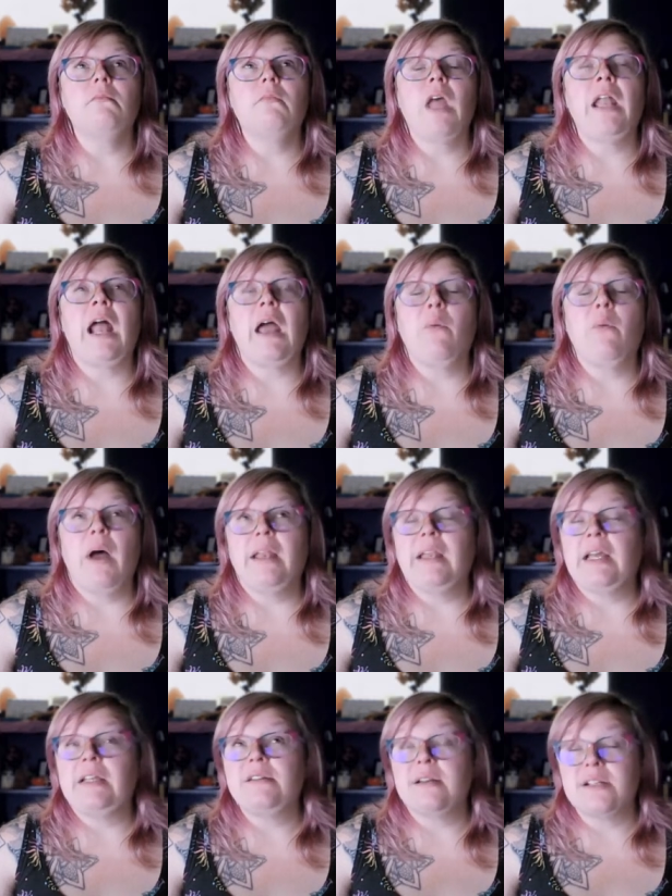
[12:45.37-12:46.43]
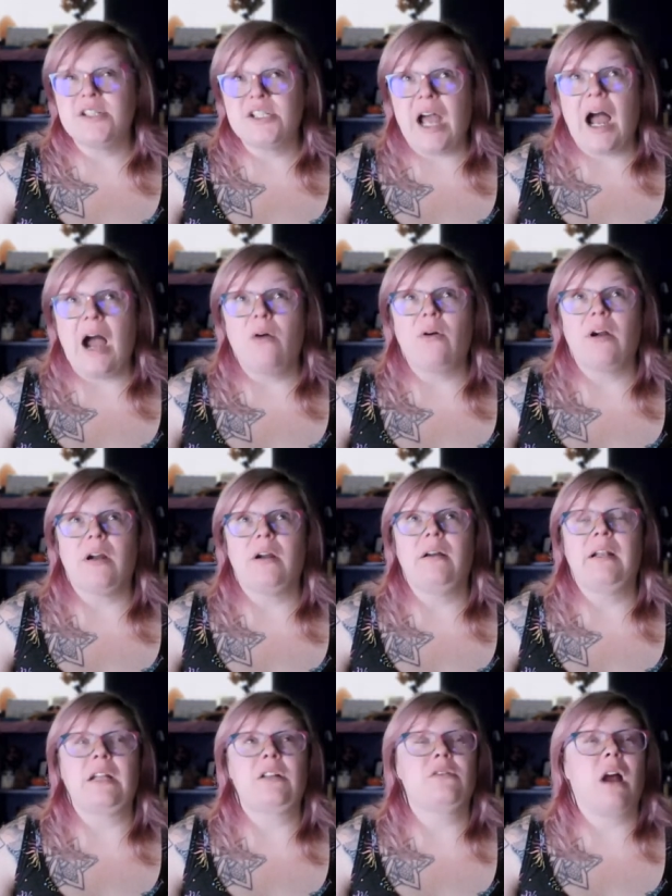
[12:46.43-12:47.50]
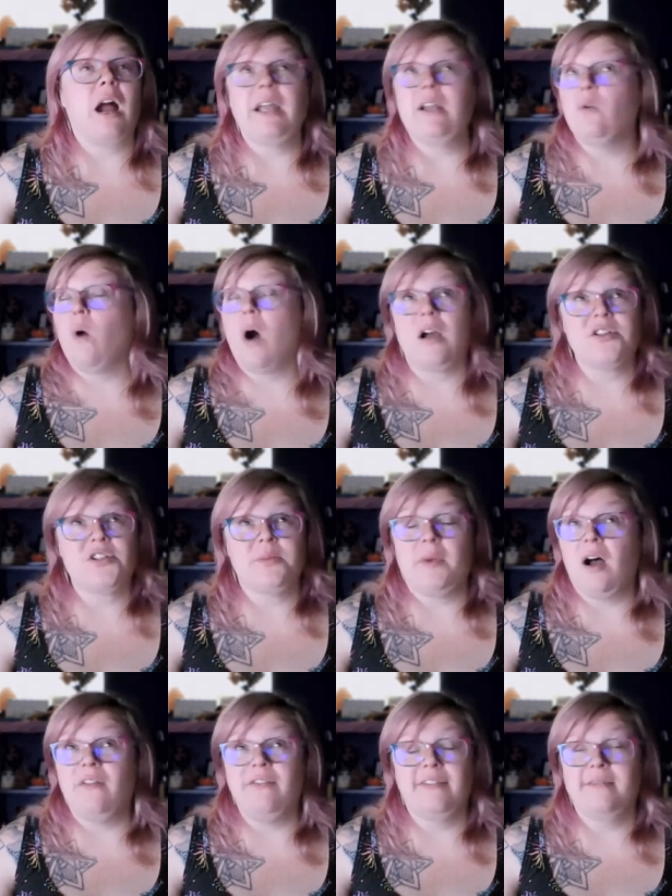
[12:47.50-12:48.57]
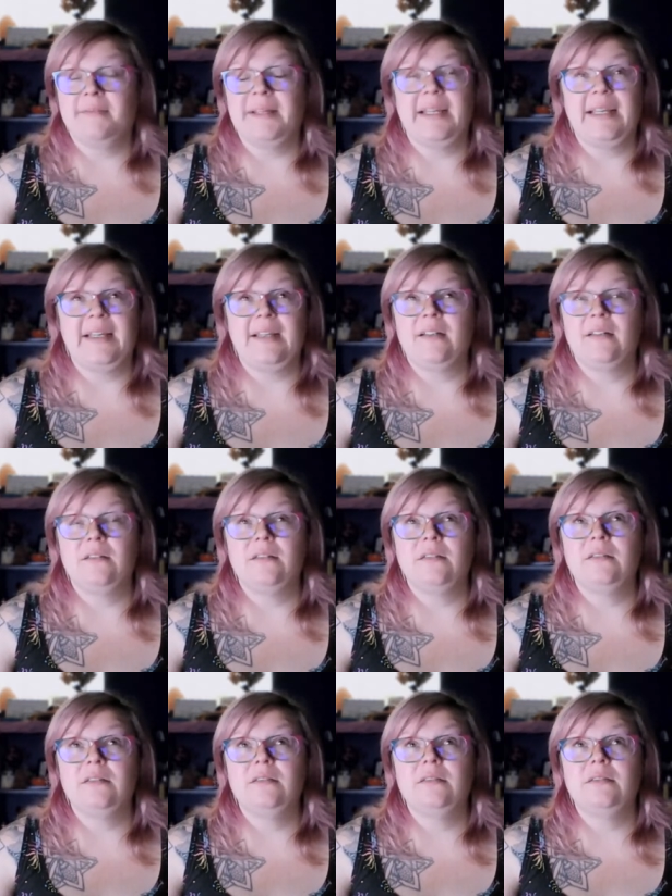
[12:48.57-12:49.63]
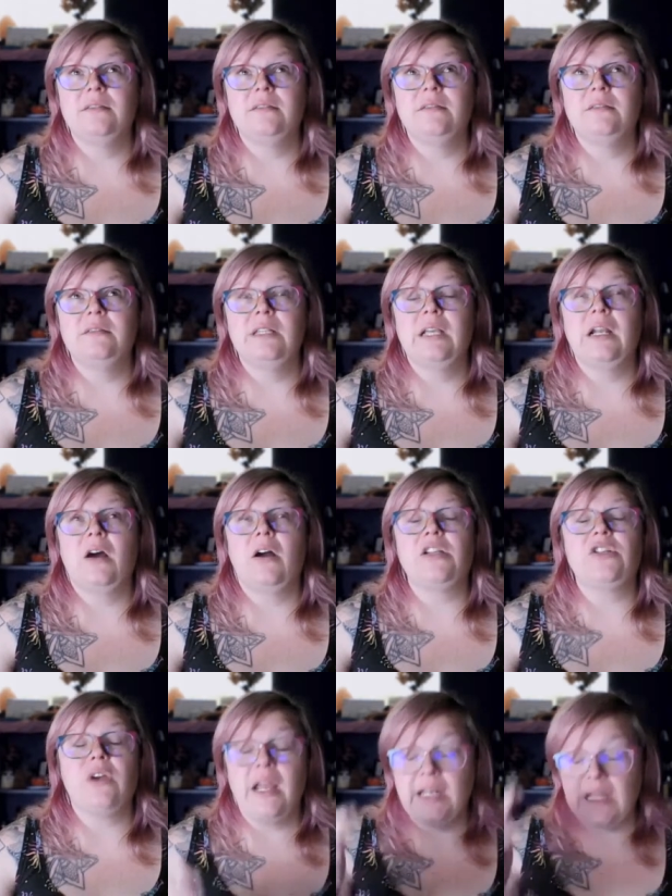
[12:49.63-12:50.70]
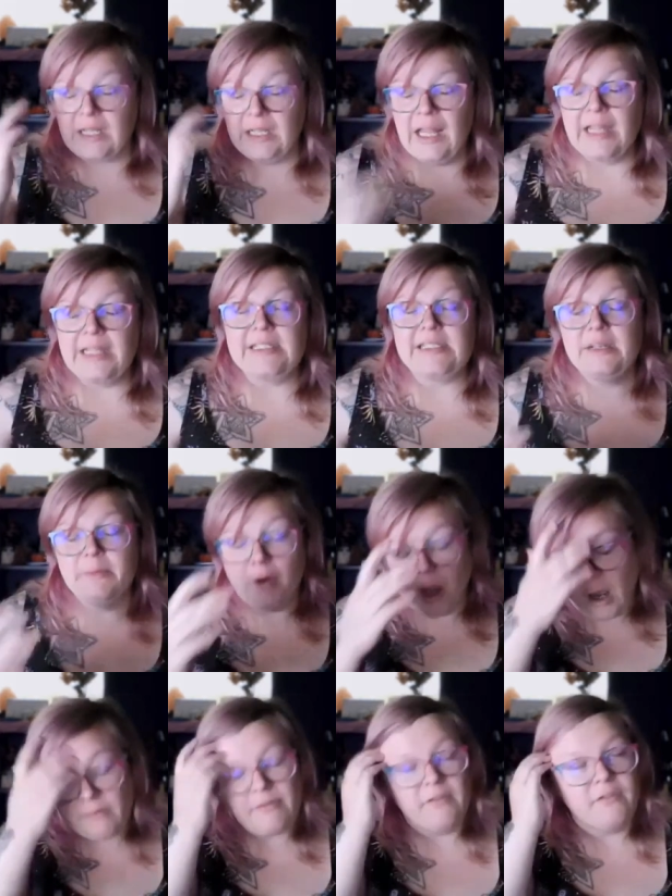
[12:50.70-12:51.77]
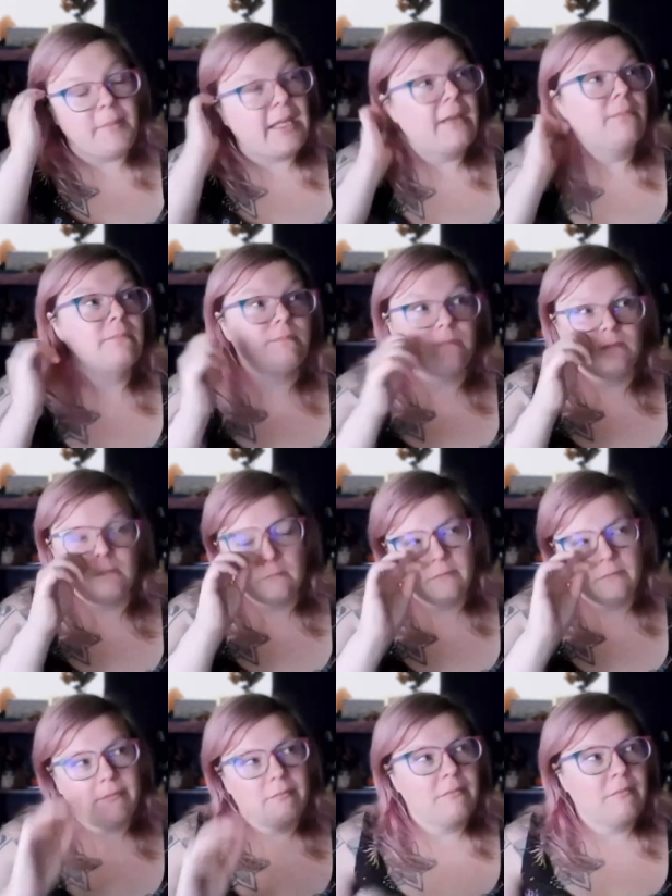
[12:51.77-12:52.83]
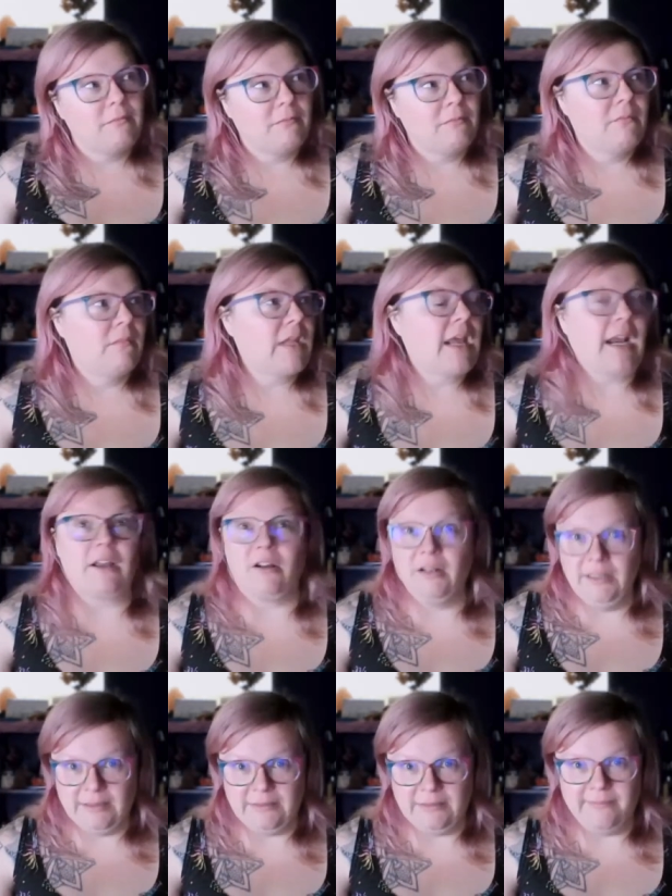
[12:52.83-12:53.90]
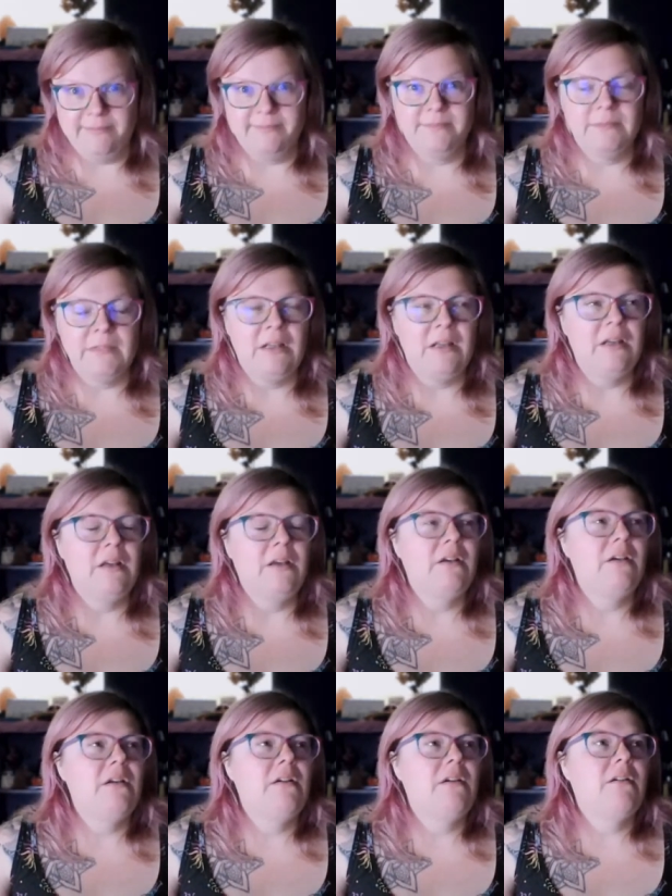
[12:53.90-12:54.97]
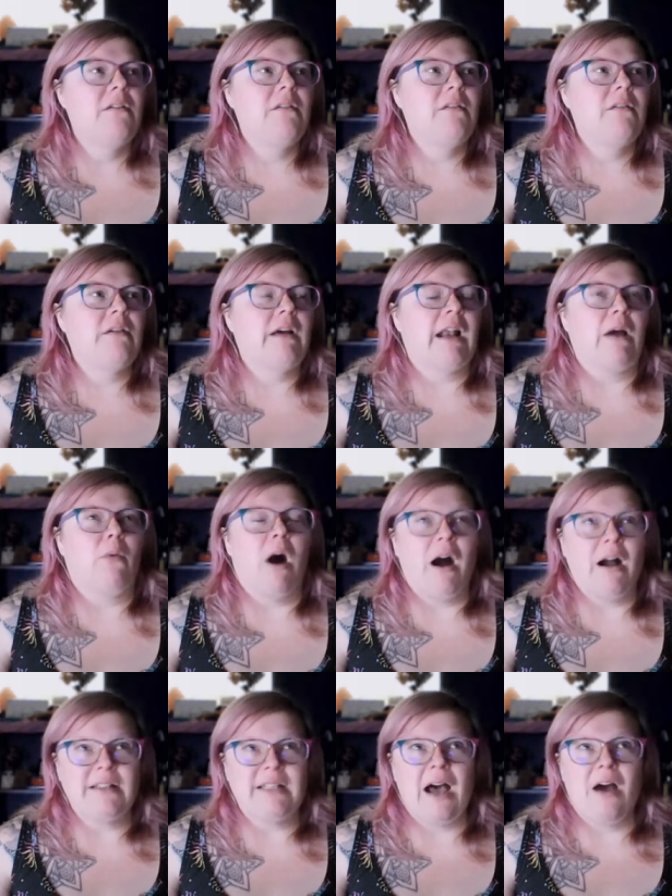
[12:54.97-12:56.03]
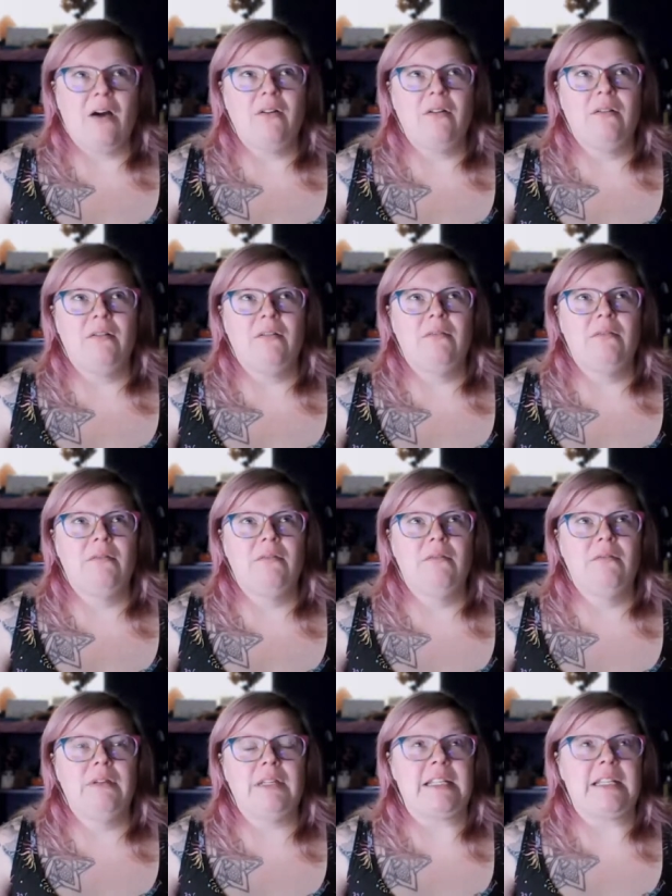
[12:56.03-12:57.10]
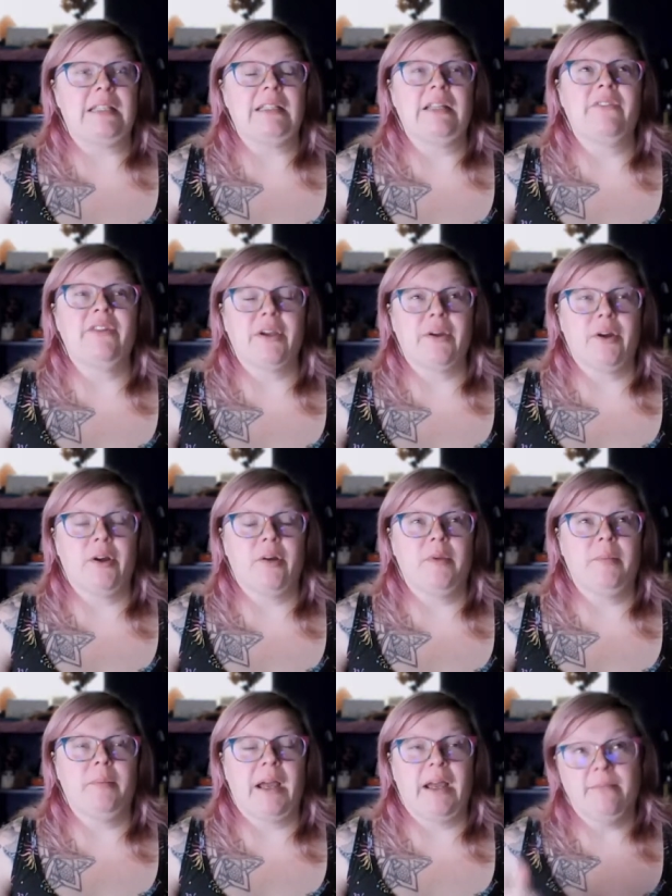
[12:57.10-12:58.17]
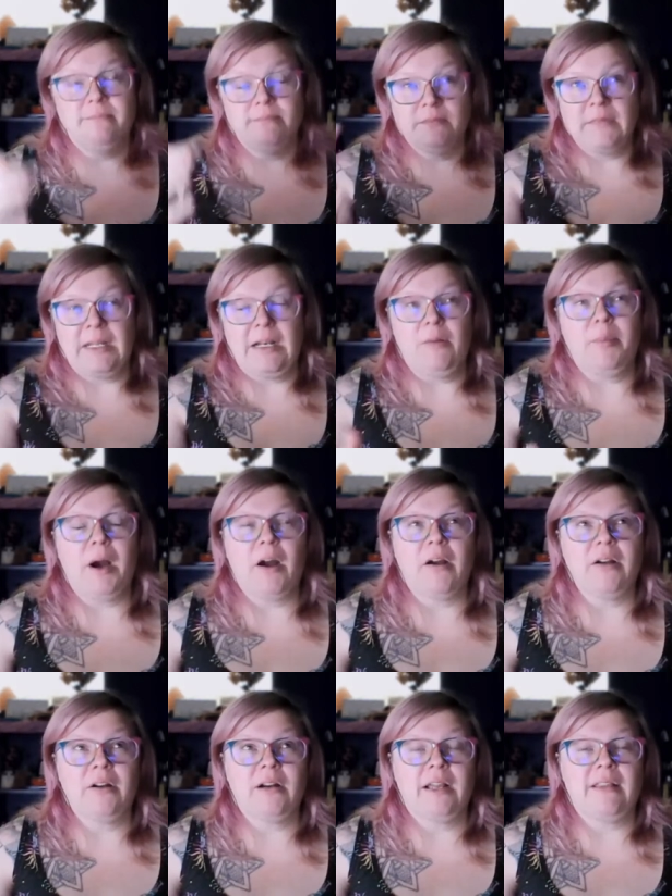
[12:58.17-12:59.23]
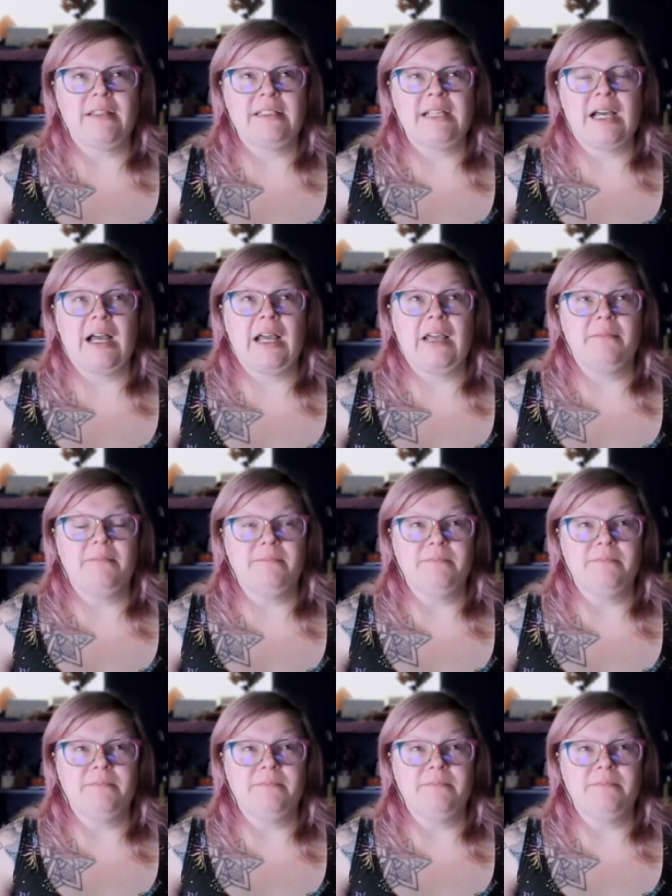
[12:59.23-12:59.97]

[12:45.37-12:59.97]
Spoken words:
And I went and I took a shower and I tried to wash them off of me. I tried to cleanse them off of me, and I couldn't. And I walked out into the living room, and my, partner at the time,